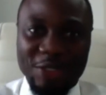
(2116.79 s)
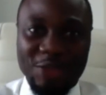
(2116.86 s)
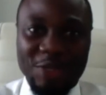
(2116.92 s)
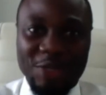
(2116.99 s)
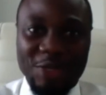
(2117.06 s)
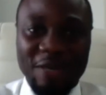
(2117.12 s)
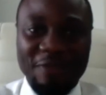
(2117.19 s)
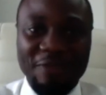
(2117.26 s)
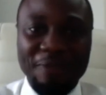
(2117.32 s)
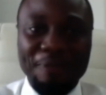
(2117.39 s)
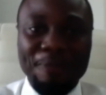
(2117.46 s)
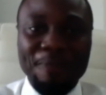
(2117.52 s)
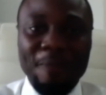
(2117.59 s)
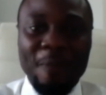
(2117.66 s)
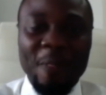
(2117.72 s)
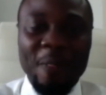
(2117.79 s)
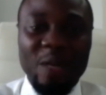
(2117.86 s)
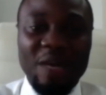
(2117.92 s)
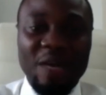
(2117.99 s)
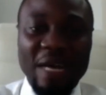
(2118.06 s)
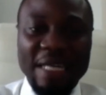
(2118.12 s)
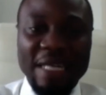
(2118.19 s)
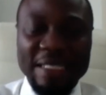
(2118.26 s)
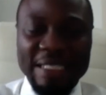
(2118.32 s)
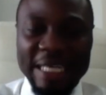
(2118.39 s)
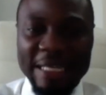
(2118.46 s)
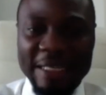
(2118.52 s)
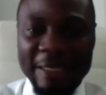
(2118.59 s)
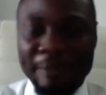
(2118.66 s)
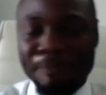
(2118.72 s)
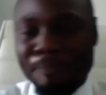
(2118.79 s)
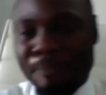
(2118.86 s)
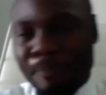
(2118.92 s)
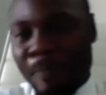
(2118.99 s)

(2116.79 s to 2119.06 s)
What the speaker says: since you have answered them.